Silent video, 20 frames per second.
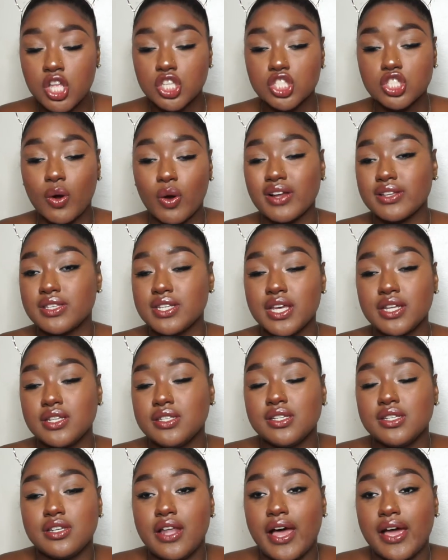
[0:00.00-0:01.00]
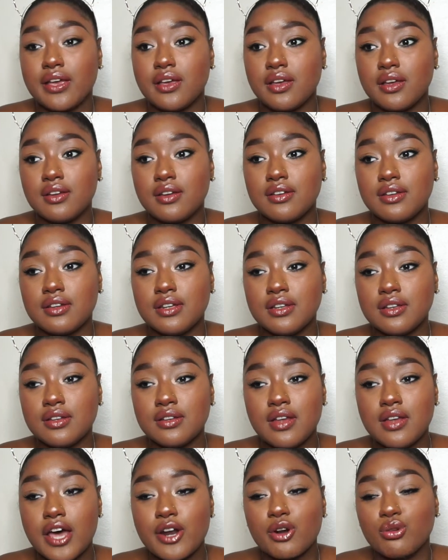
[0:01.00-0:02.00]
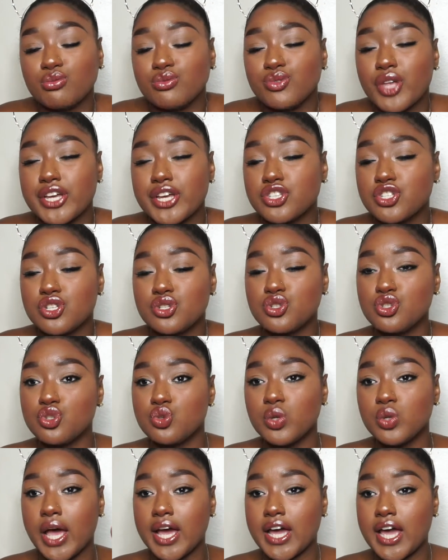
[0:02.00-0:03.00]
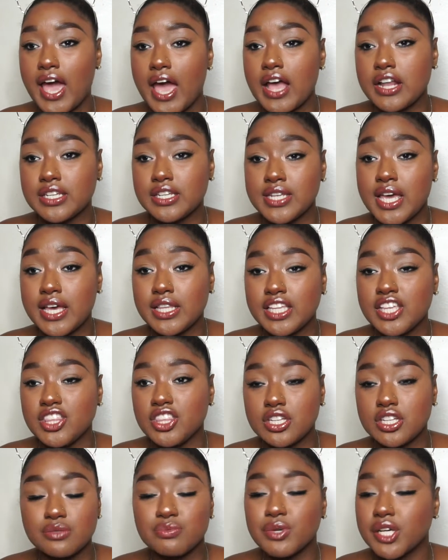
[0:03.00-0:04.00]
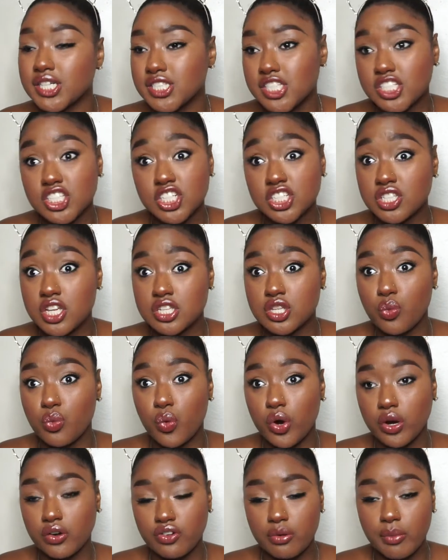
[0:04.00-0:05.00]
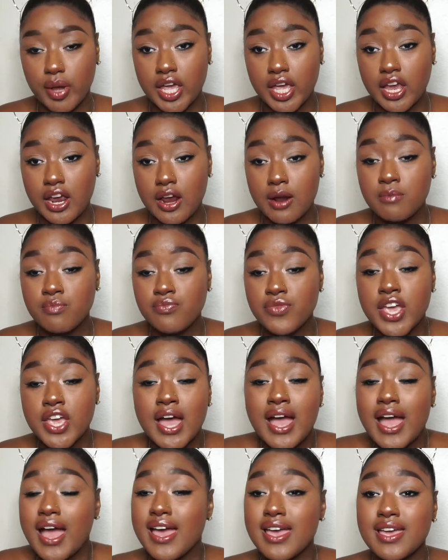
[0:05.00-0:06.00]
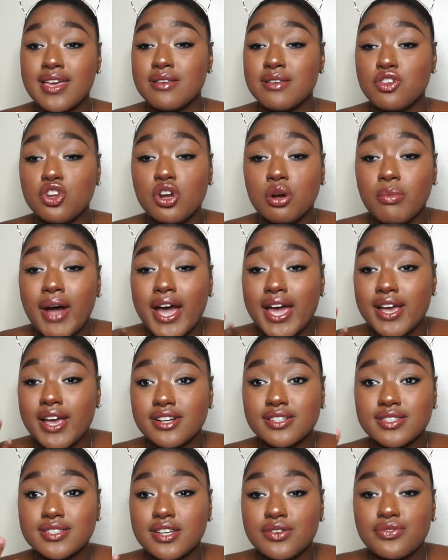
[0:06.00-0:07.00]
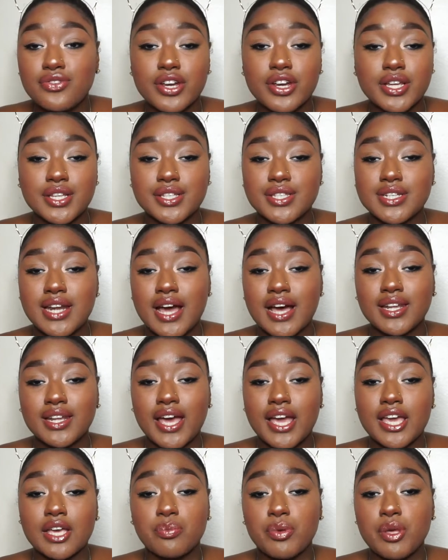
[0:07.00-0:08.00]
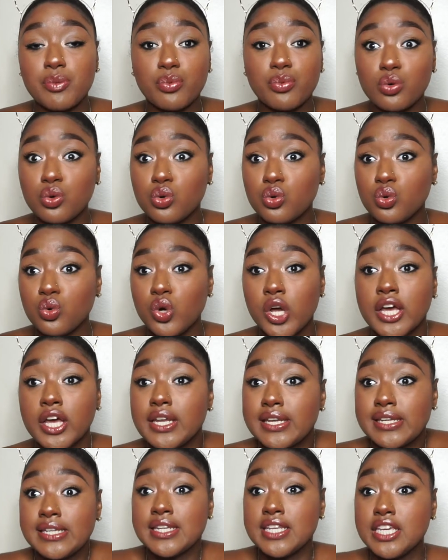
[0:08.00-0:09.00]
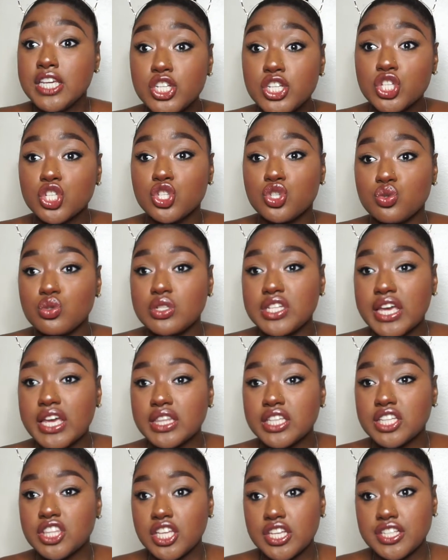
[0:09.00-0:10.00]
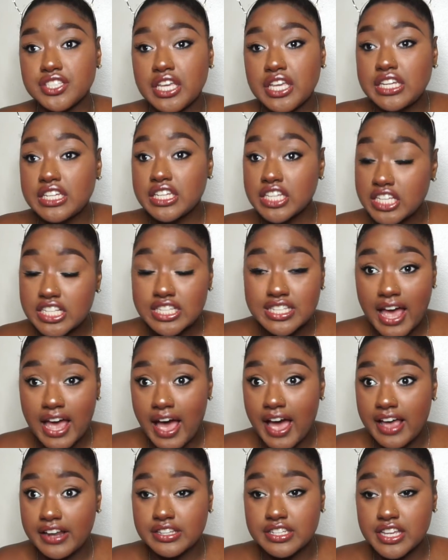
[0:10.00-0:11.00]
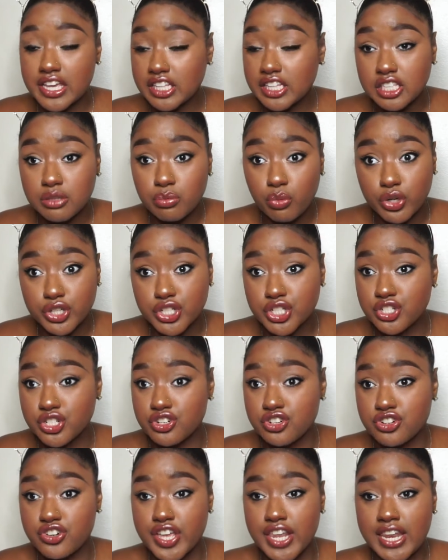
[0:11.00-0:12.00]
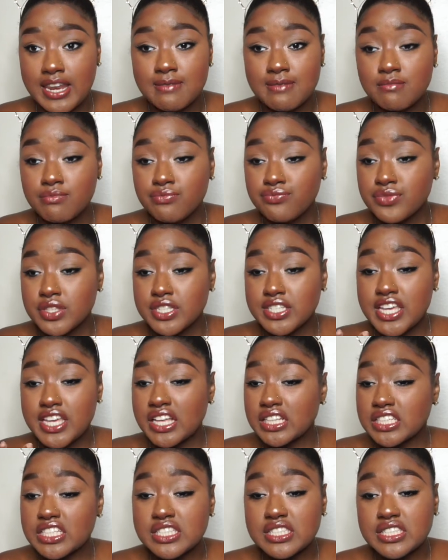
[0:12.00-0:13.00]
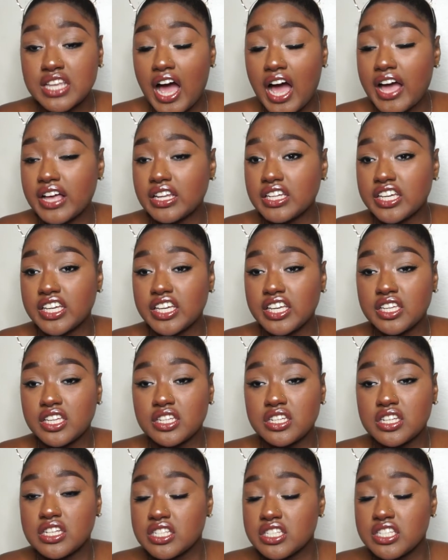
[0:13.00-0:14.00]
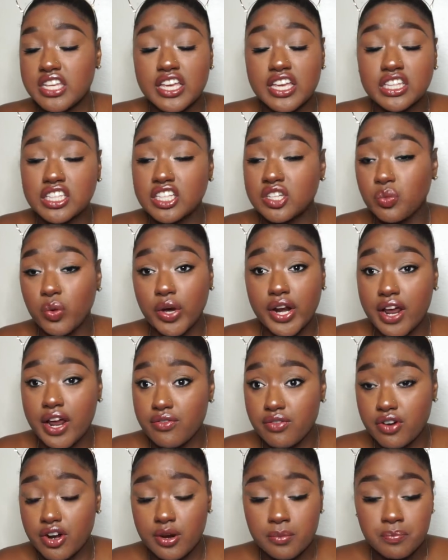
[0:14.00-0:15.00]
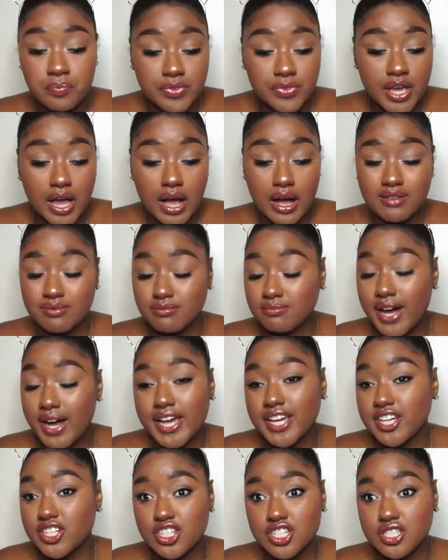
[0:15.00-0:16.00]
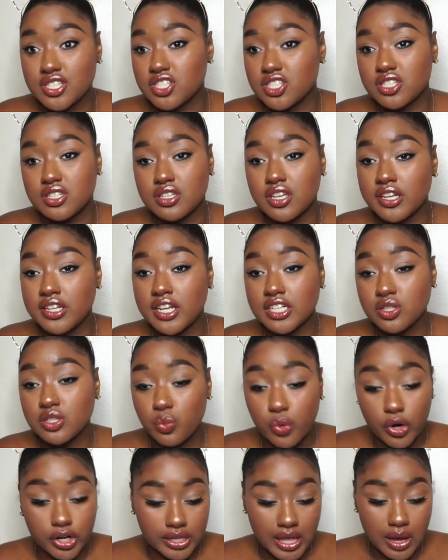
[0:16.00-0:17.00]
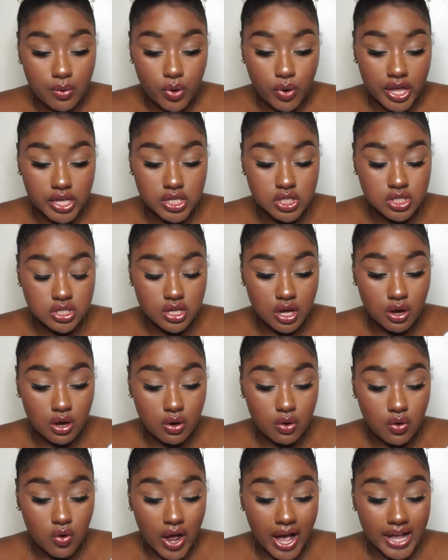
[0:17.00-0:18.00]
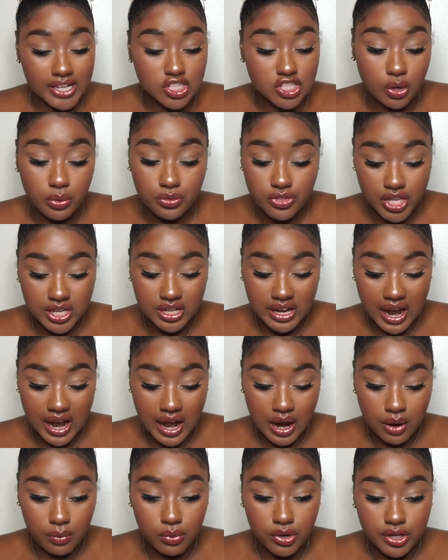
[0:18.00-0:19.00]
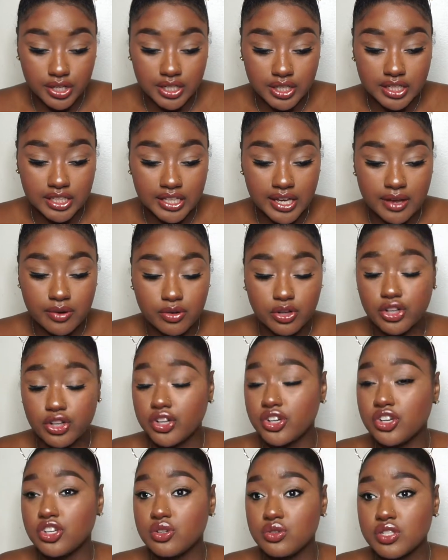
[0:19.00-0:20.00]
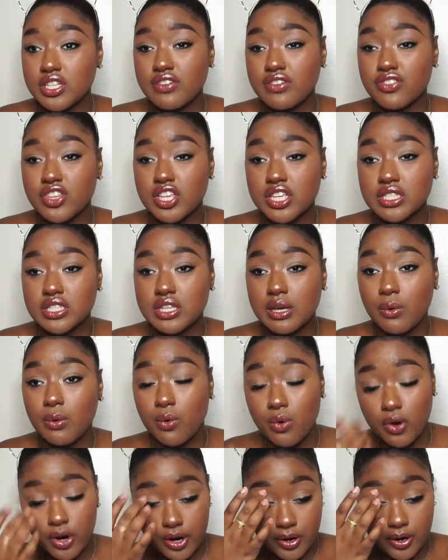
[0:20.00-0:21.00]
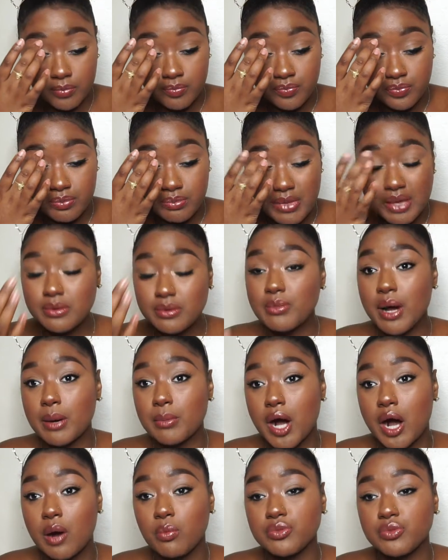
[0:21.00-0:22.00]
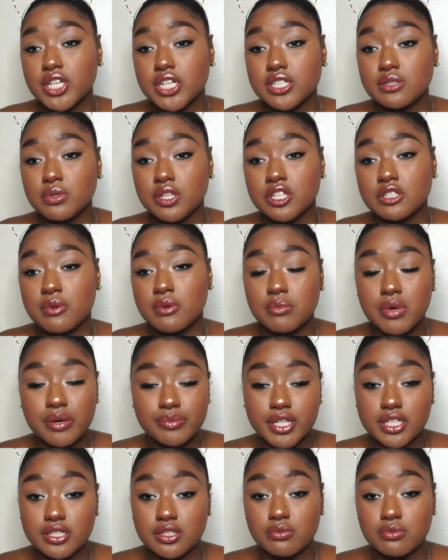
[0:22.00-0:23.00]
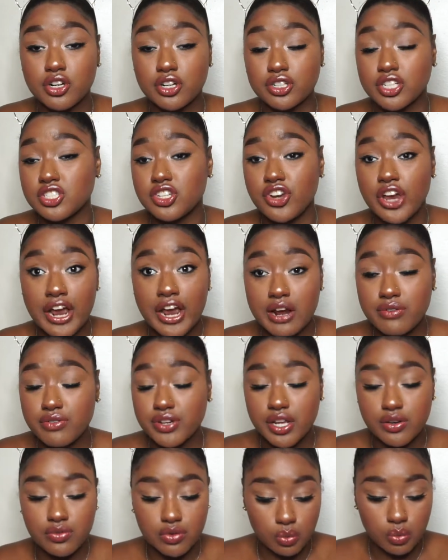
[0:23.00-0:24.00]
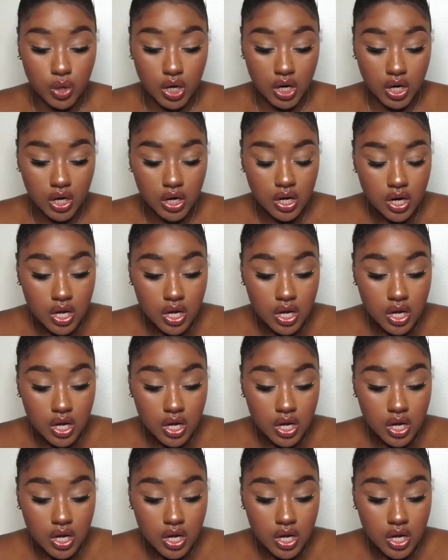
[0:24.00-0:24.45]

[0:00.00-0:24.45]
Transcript: So I tend to like I don't like to do like daily things because it just doesn't work for my hair. And you know, my hair is different. It's not like people who need to do daily things. They need to add daily moisture and daily styling and daily whatever. Um, my hair just, it doesn't work that way. So I don't think I would get good use of this or maybe my mom does because my mom does, does her hair every day for work.